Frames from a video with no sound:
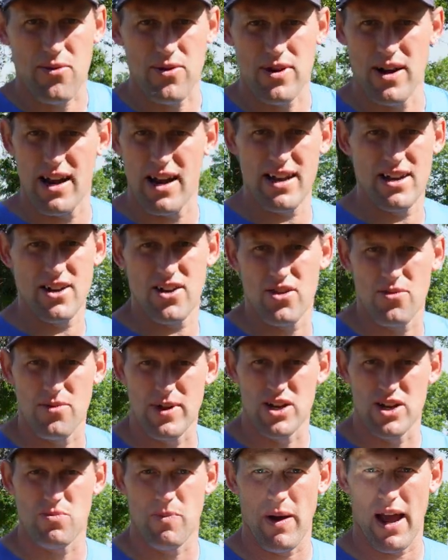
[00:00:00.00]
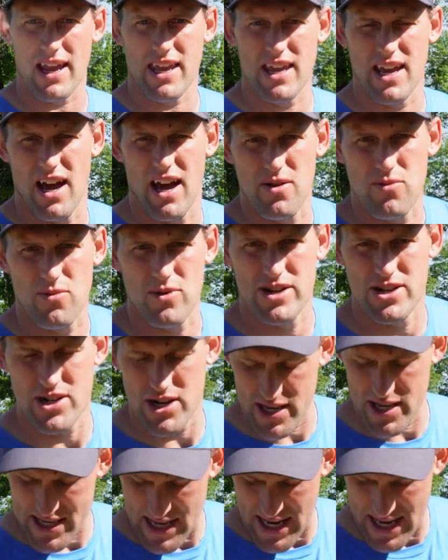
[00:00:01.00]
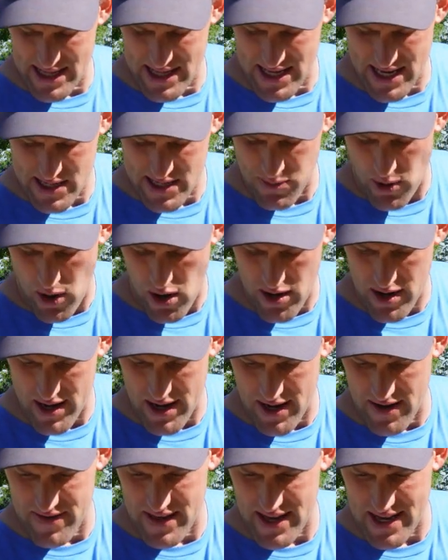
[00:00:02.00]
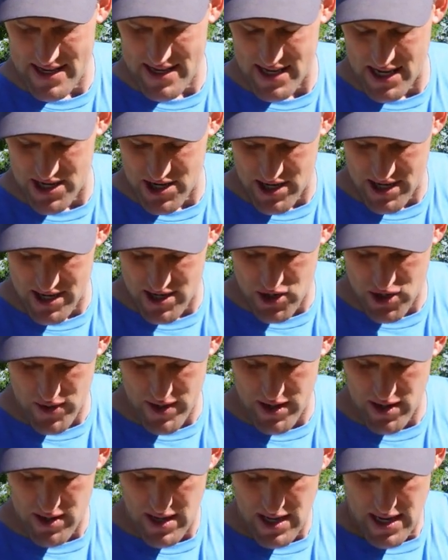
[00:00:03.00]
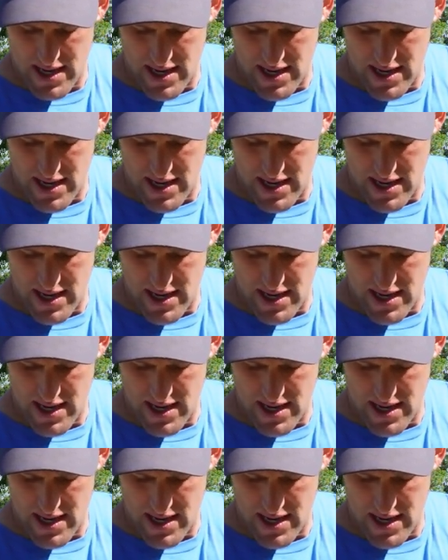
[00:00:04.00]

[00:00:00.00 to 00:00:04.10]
We're not into the reach back yet. We're just in this part of the extension of this drill.